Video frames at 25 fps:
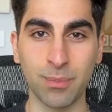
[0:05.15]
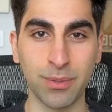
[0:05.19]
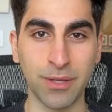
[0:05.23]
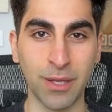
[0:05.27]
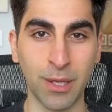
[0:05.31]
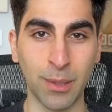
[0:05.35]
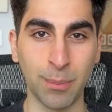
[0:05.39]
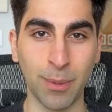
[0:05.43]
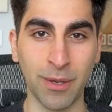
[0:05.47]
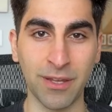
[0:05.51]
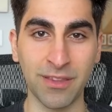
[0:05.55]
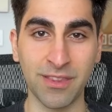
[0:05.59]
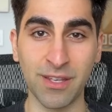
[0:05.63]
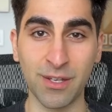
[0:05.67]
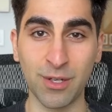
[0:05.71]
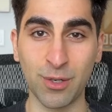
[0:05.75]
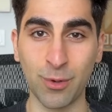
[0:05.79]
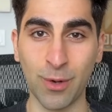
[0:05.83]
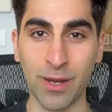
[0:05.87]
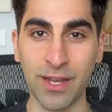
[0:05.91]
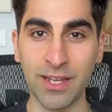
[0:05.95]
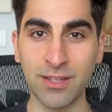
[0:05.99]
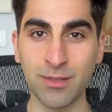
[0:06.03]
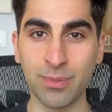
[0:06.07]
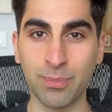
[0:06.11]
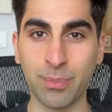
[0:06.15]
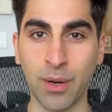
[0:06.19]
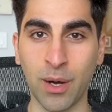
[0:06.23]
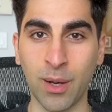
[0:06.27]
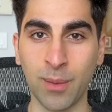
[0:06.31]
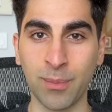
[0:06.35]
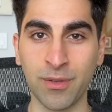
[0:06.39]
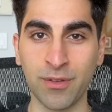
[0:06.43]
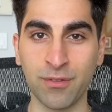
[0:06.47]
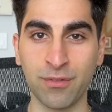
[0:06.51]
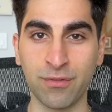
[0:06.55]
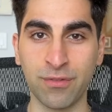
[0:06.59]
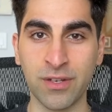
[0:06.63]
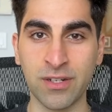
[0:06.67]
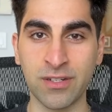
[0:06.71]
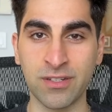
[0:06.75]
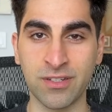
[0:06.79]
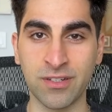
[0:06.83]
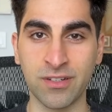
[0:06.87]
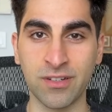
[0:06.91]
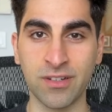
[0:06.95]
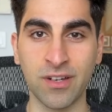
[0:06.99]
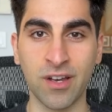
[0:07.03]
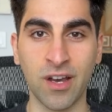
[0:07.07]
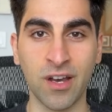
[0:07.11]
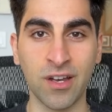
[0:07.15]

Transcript: played by the great Bobby Fischer,